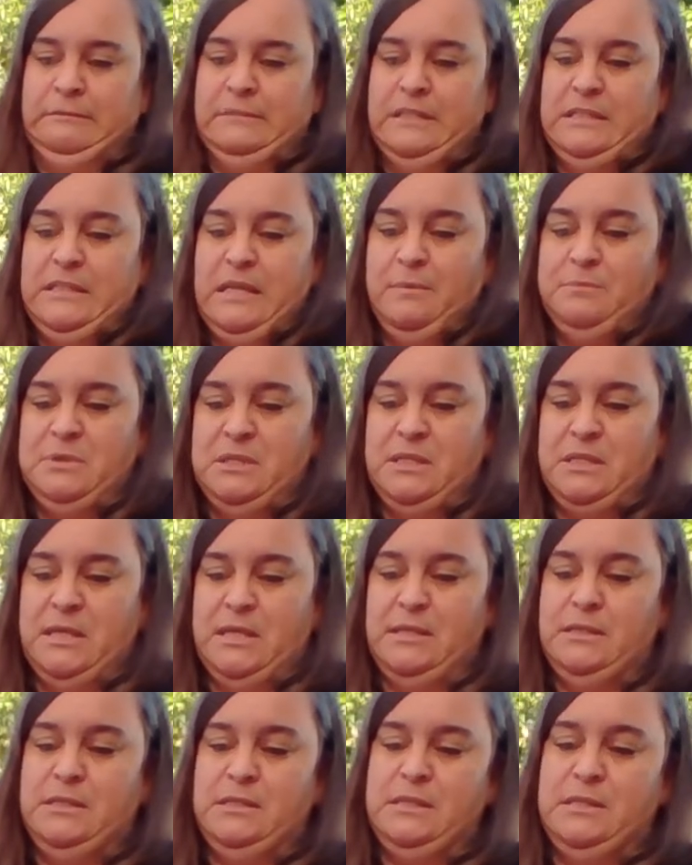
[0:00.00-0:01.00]

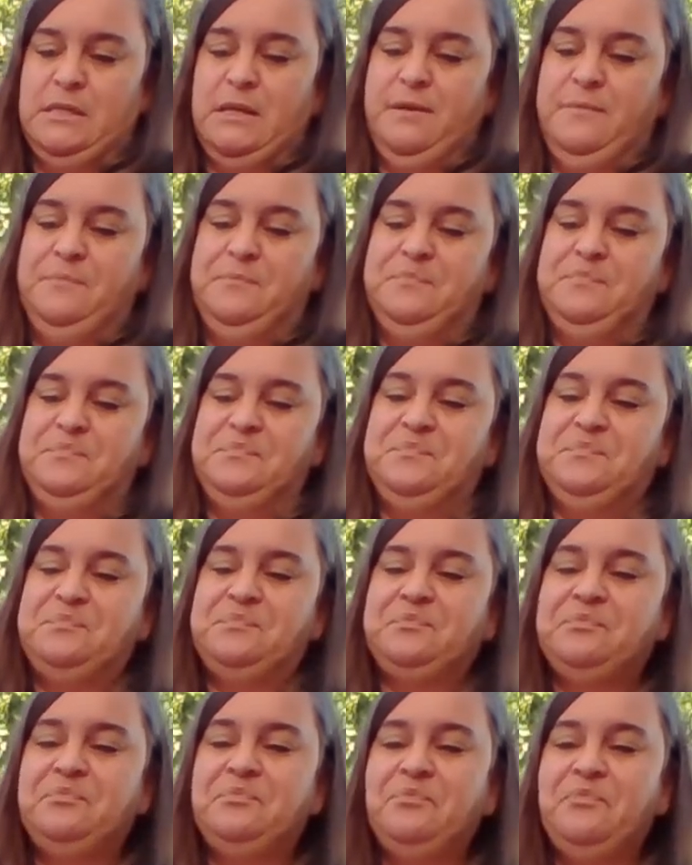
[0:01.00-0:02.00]
substance
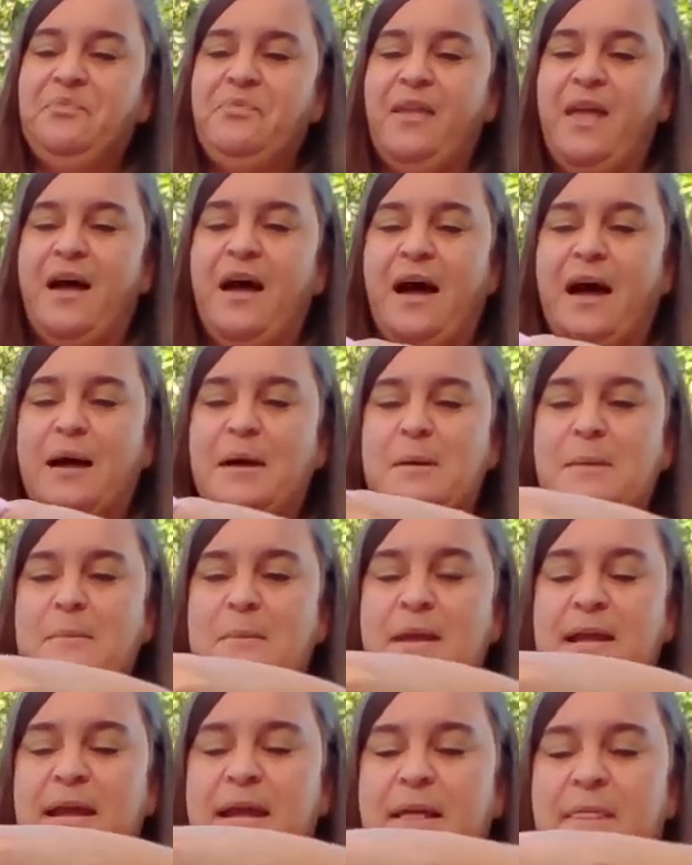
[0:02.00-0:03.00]
that
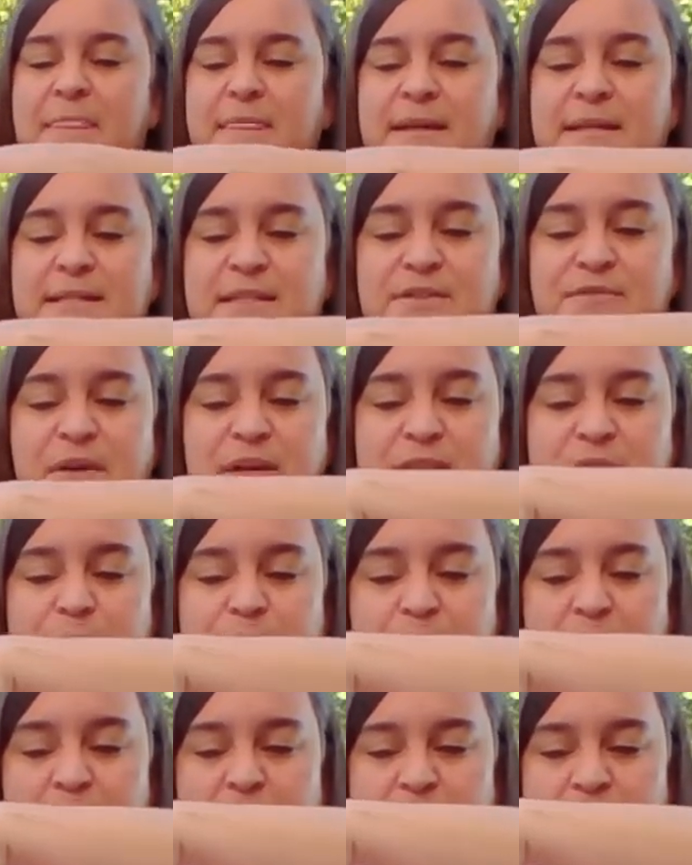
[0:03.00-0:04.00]
is fun to
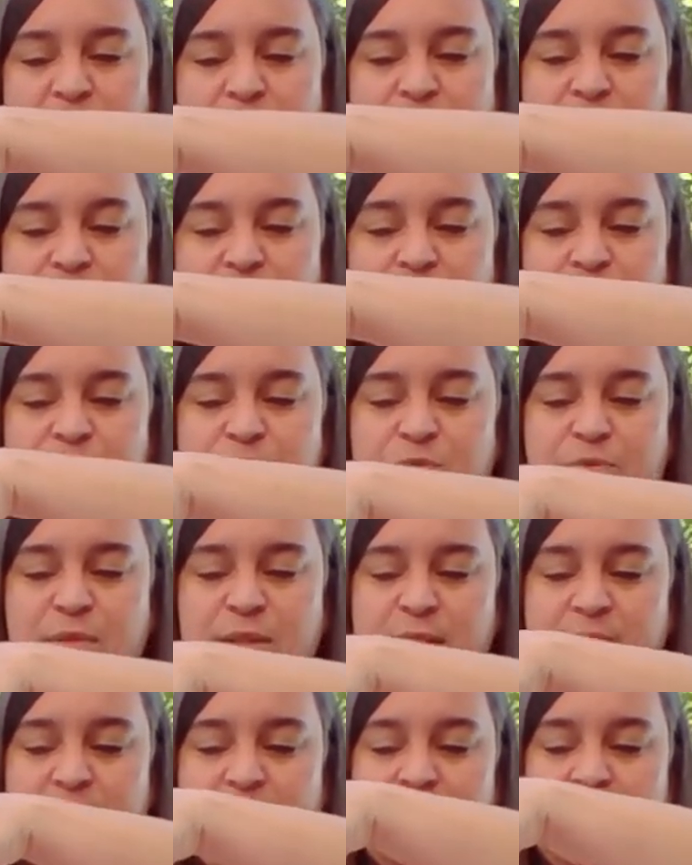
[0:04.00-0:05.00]
play with. It feels
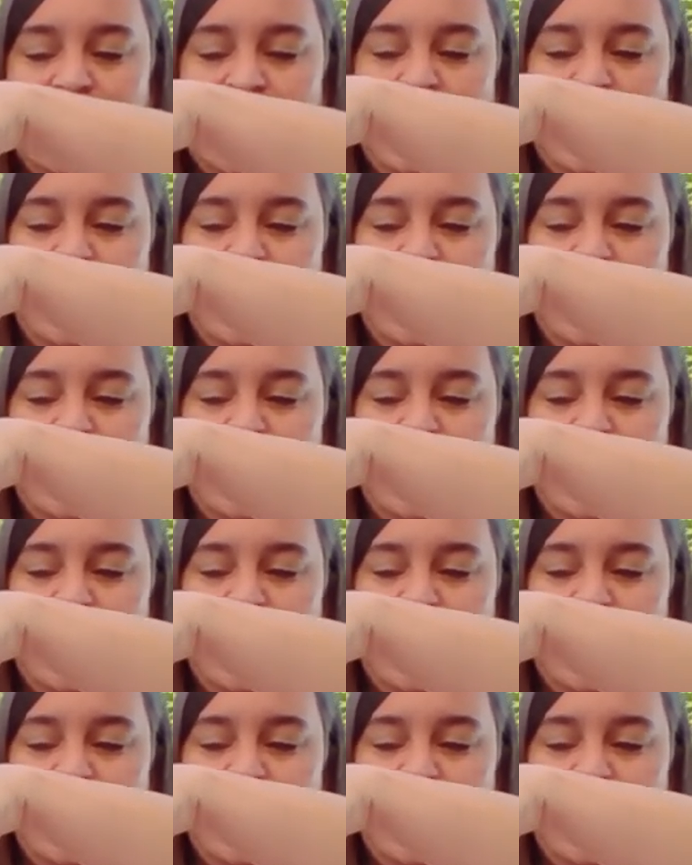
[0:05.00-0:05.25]
really